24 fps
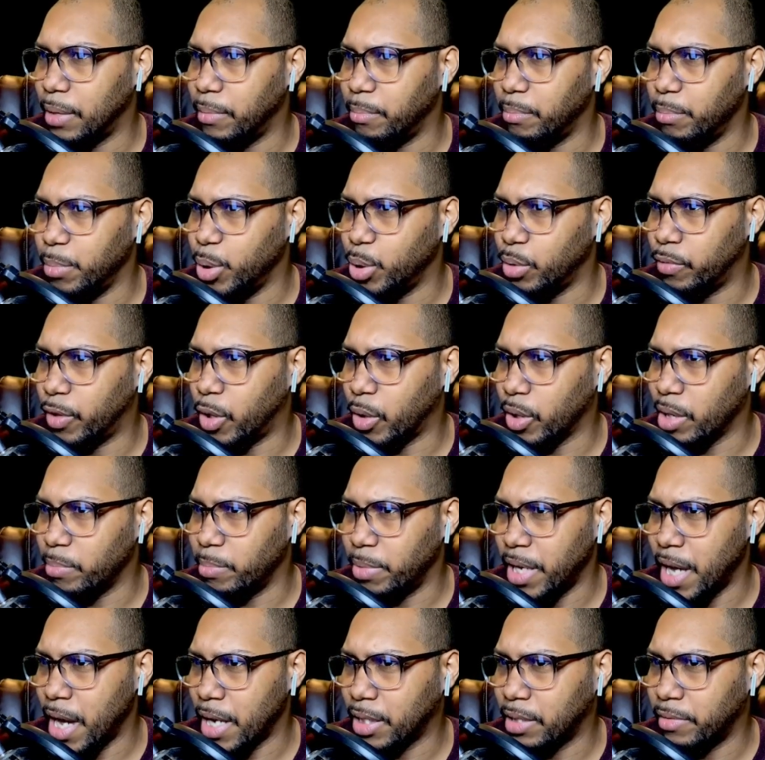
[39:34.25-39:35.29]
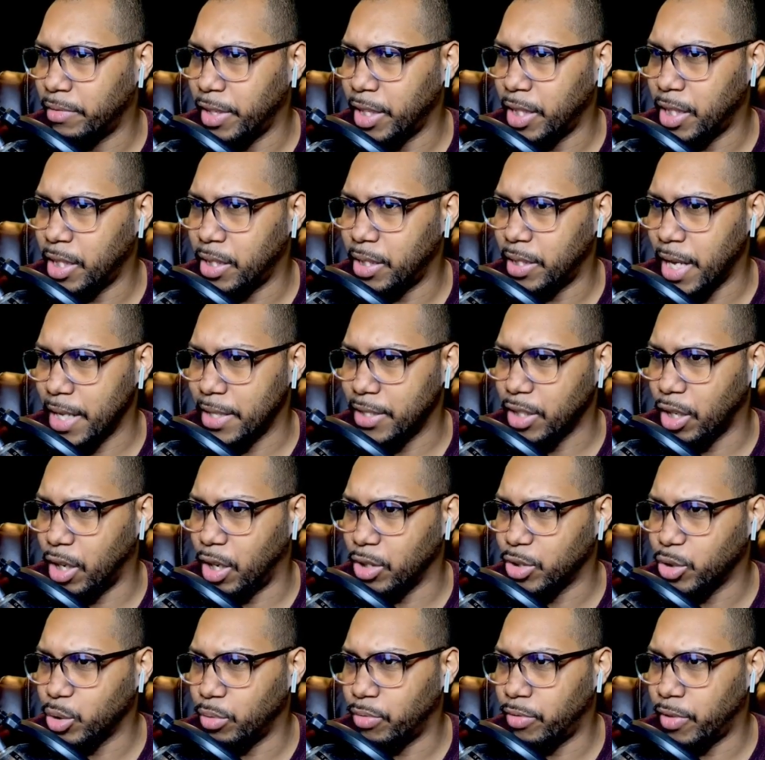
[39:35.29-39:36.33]
Mutavault can be activated. That's
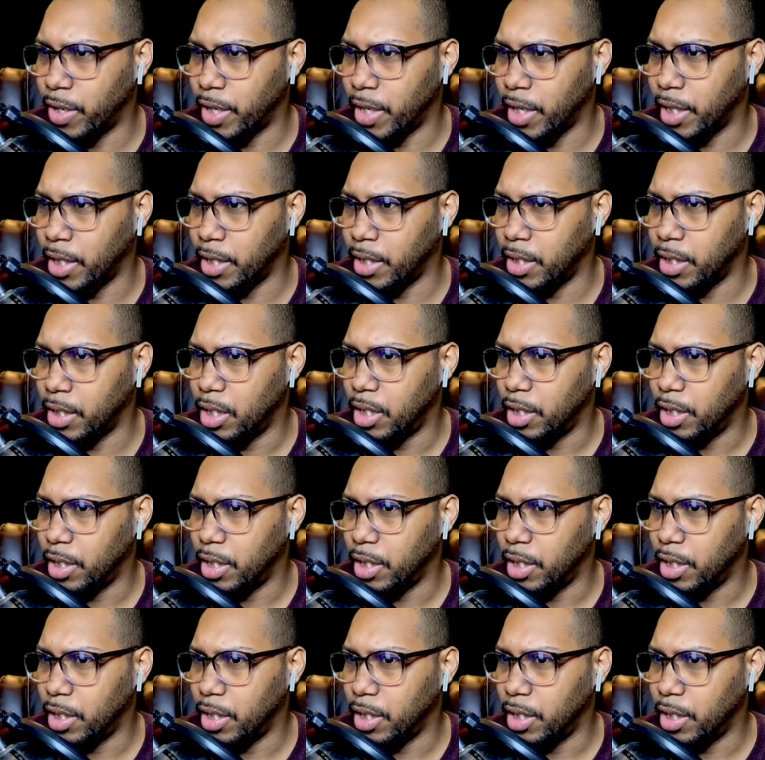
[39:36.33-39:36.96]
also fine.